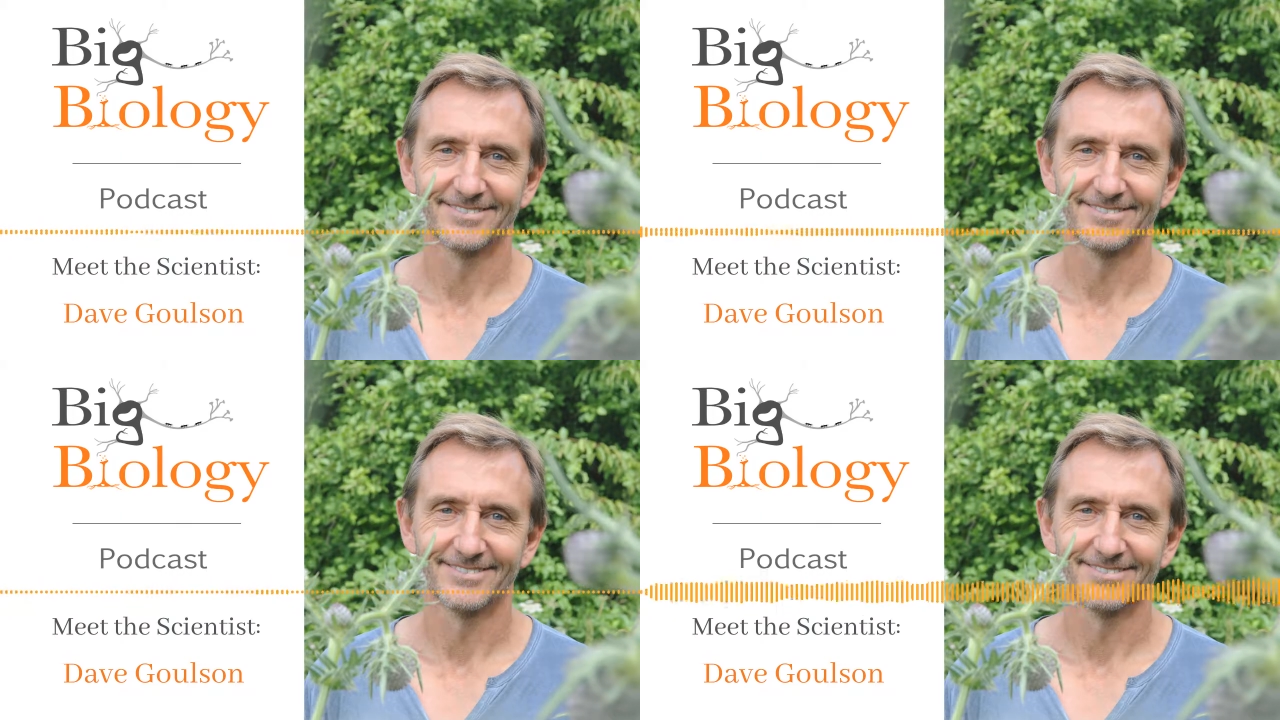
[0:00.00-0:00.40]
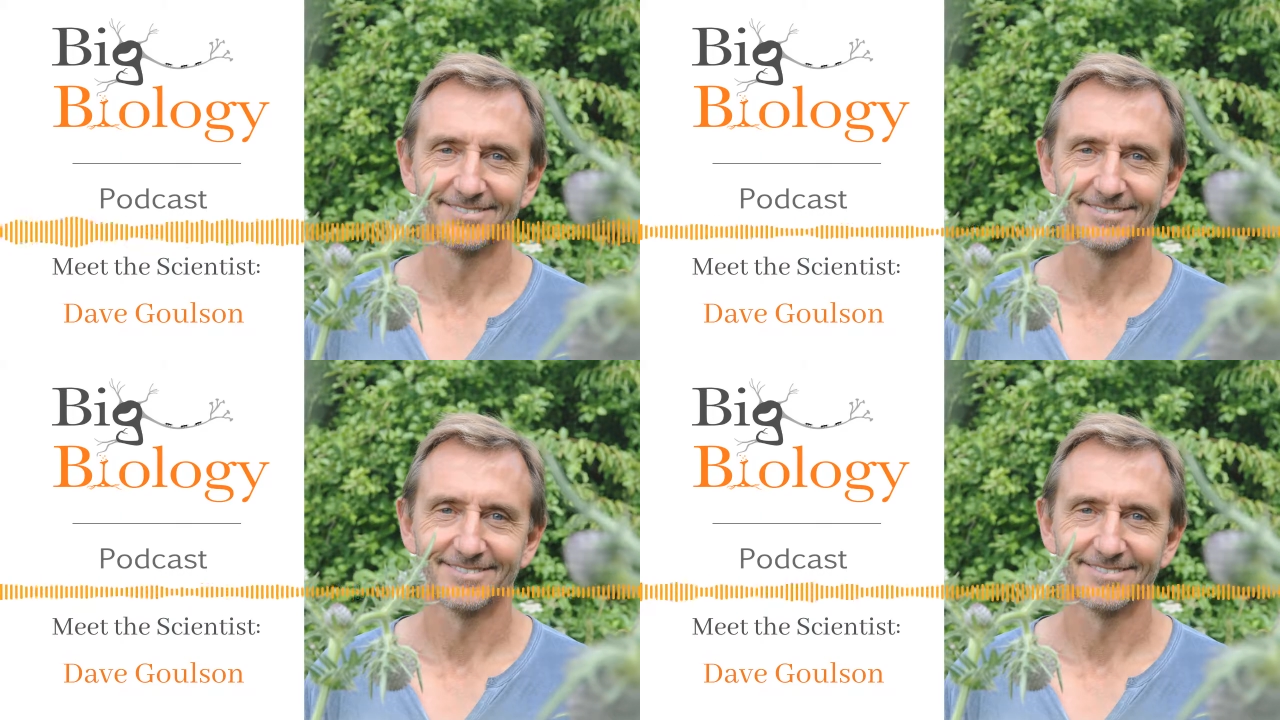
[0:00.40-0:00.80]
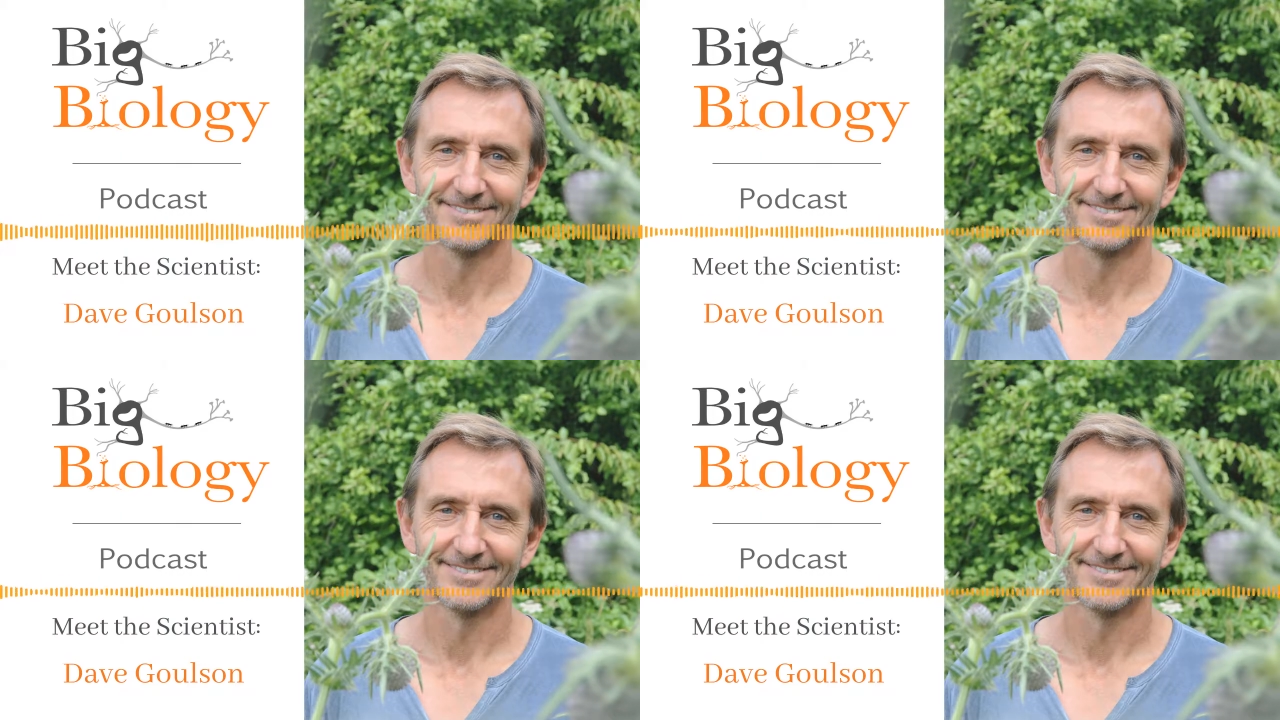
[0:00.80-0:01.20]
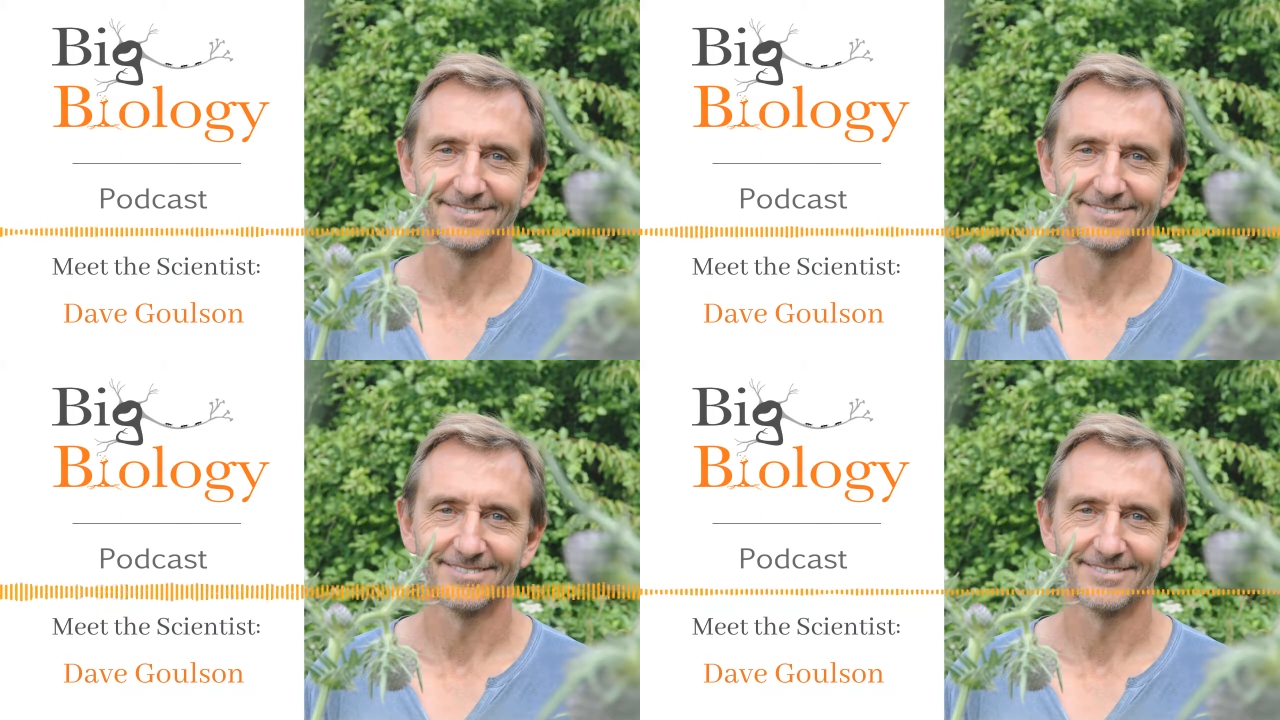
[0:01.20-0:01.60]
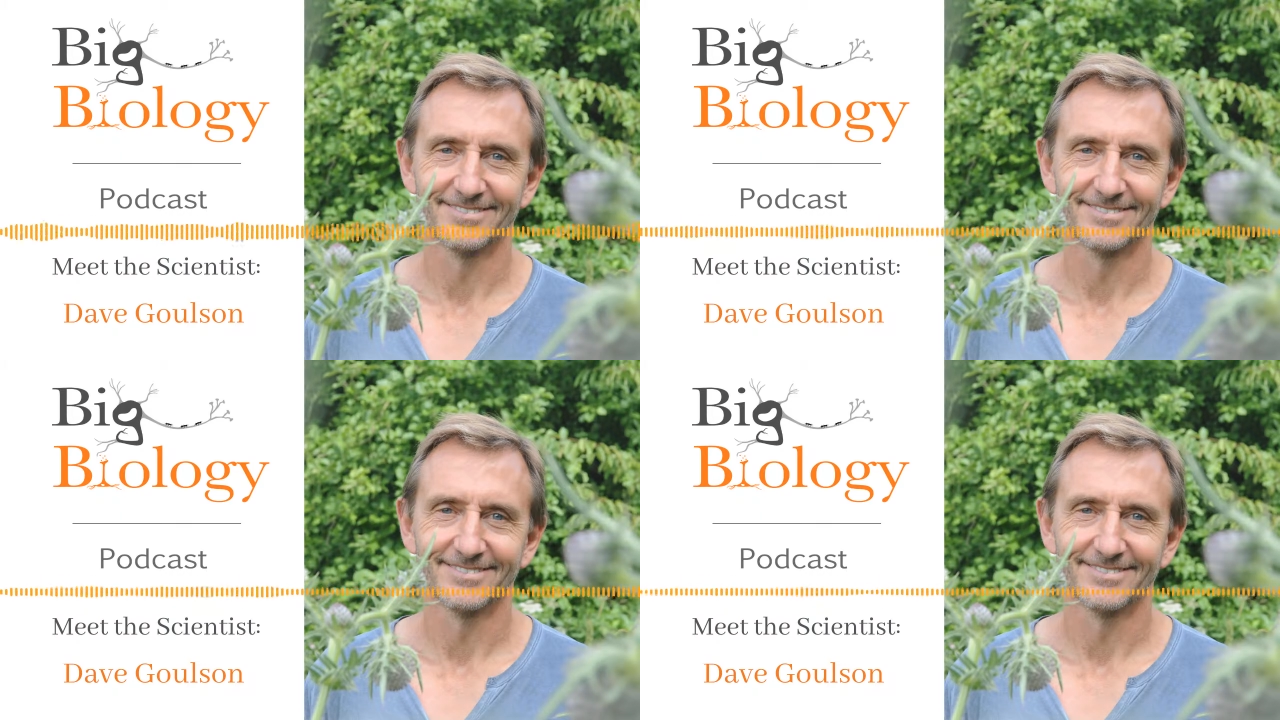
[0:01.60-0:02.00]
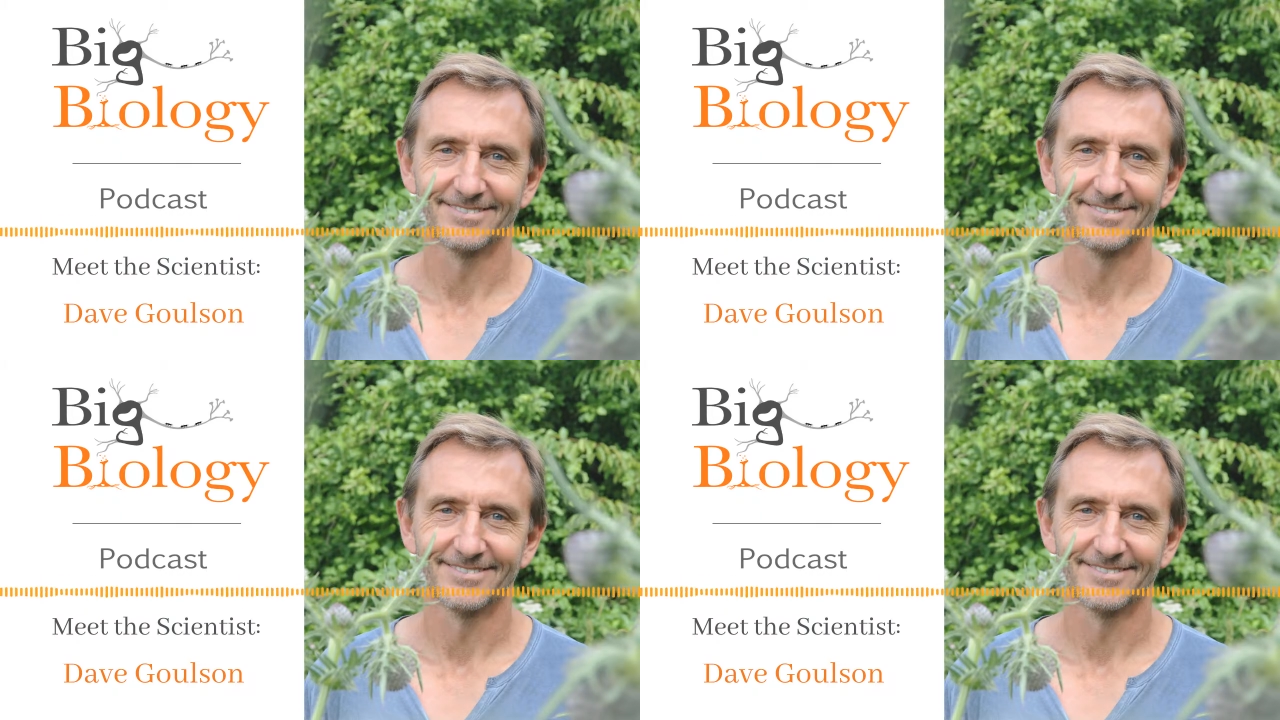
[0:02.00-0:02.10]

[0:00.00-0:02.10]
he found the nests and he reared them in his